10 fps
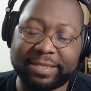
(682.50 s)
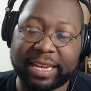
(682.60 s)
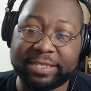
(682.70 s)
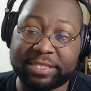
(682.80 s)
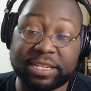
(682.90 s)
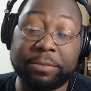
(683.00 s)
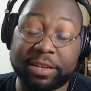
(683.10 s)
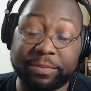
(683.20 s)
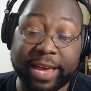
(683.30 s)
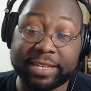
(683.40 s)
in some
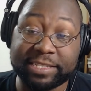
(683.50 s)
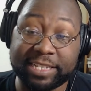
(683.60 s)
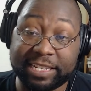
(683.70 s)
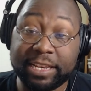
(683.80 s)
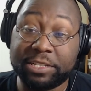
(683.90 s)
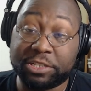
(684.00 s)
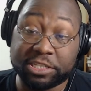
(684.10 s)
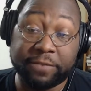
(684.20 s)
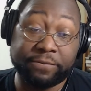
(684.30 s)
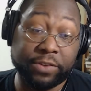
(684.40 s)
capacity,
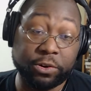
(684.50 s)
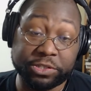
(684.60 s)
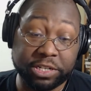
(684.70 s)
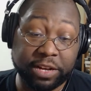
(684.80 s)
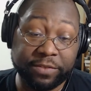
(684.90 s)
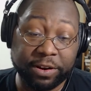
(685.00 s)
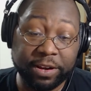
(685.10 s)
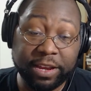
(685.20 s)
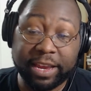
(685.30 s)
just a version of her.